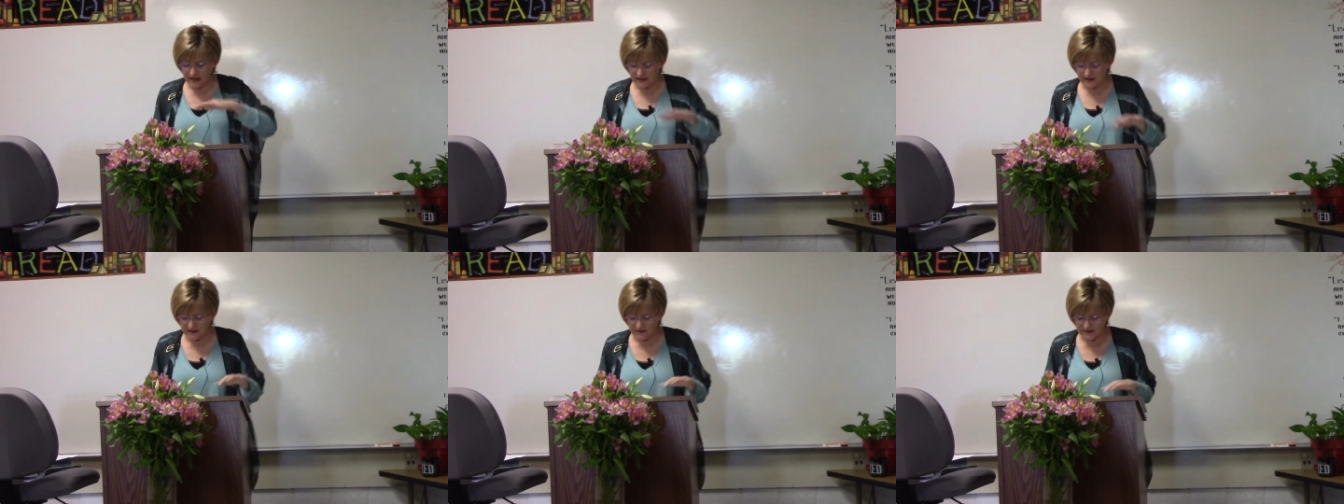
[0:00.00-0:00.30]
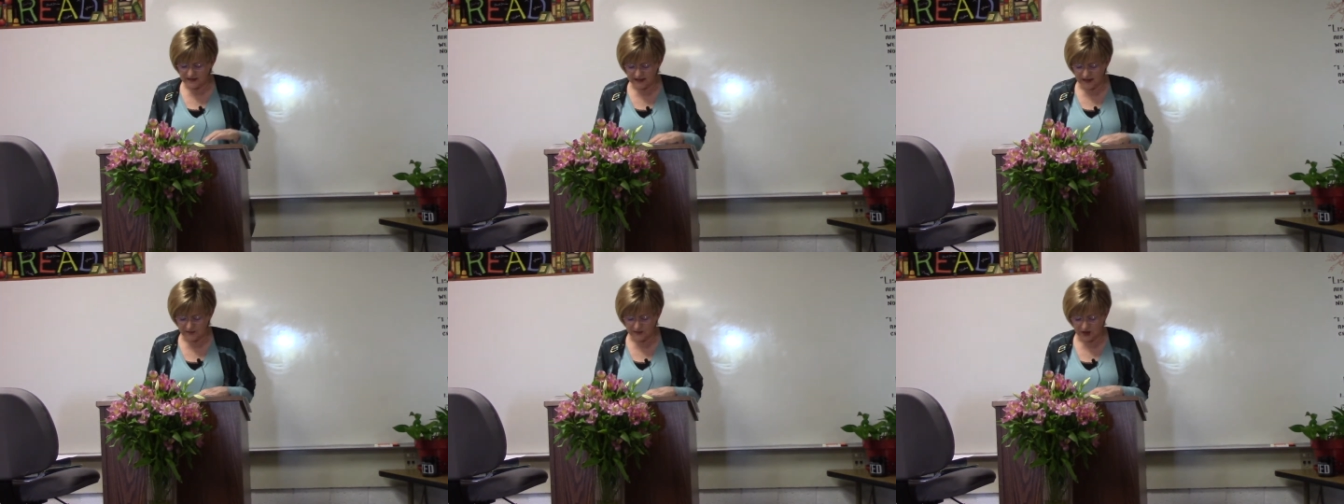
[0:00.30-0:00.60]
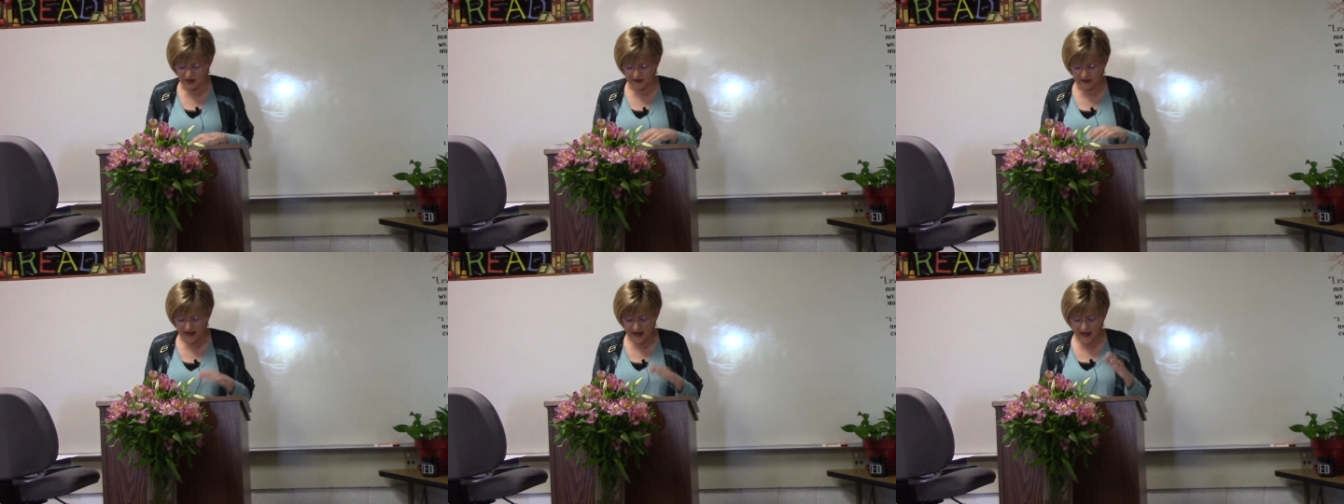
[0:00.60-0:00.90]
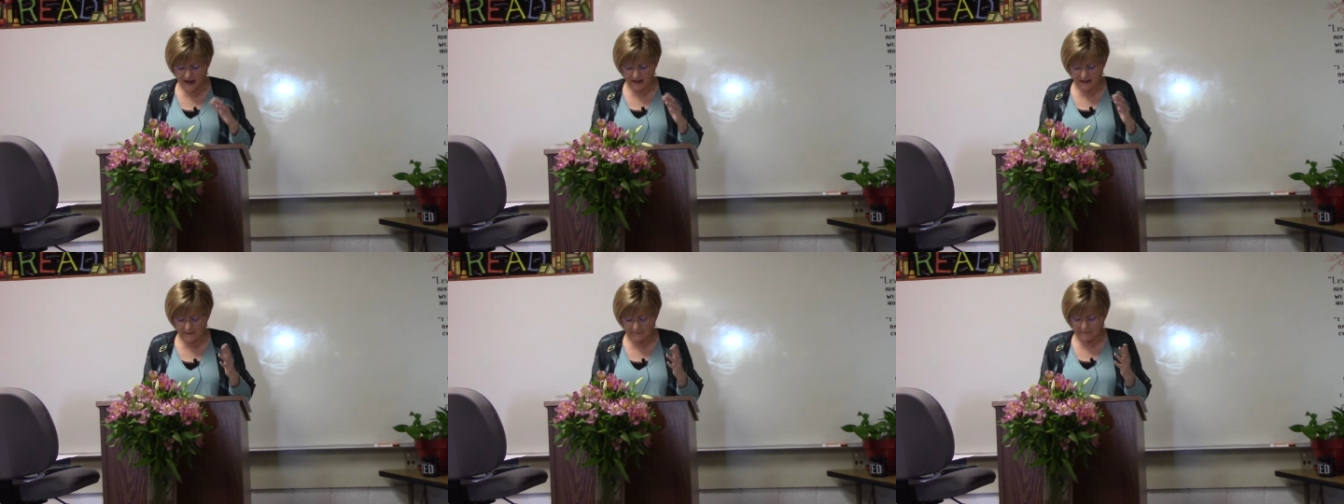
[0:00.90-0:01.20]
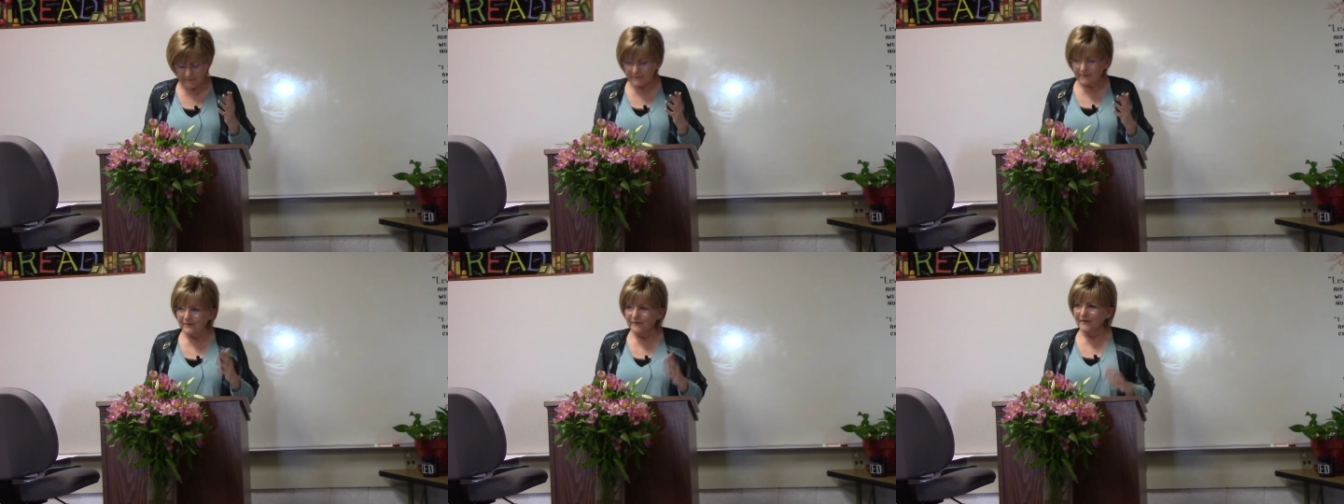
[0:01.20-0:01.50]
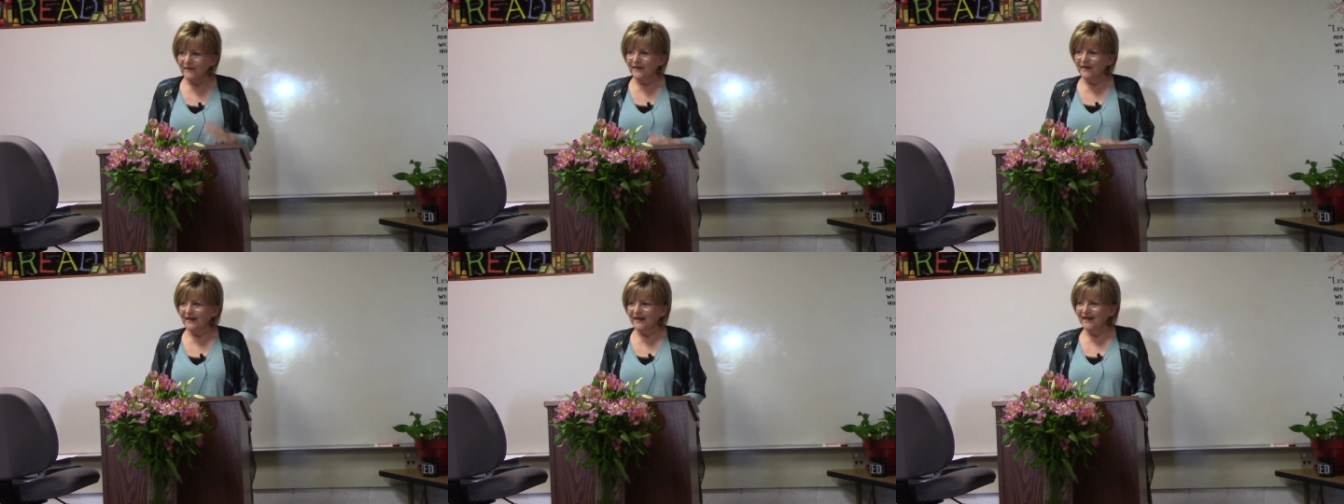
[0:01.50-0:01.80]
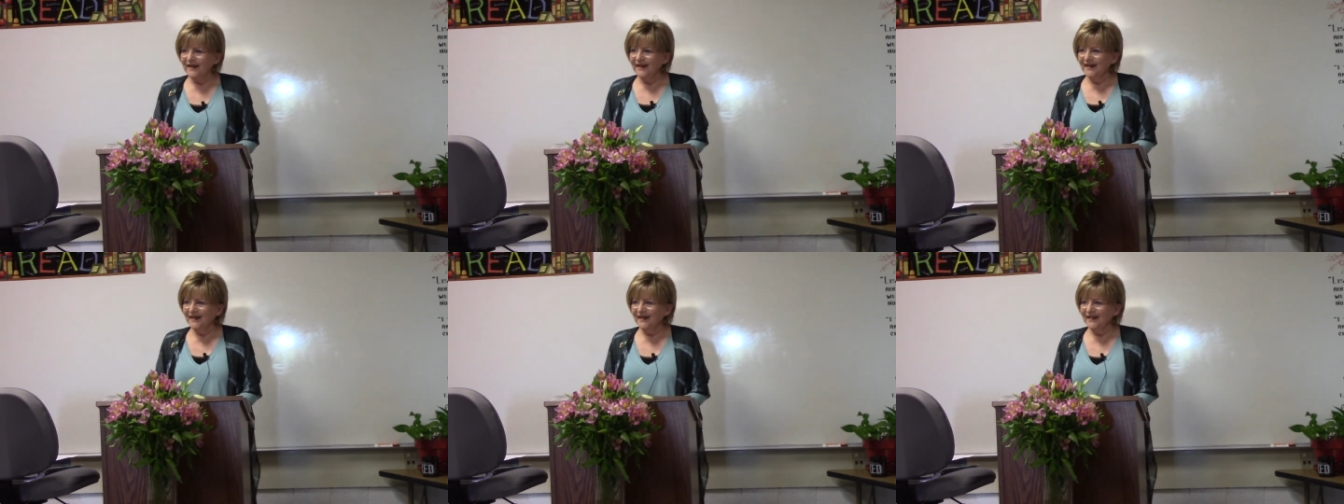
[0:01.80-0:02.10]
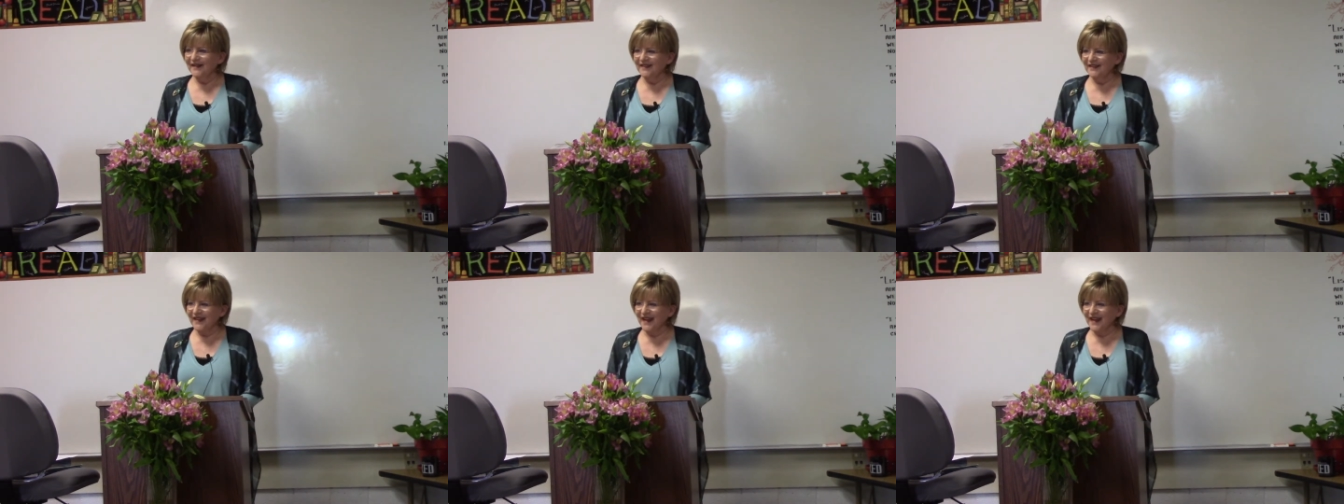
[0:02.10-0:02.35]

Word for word: End of subject. Boy, just never pick up anything.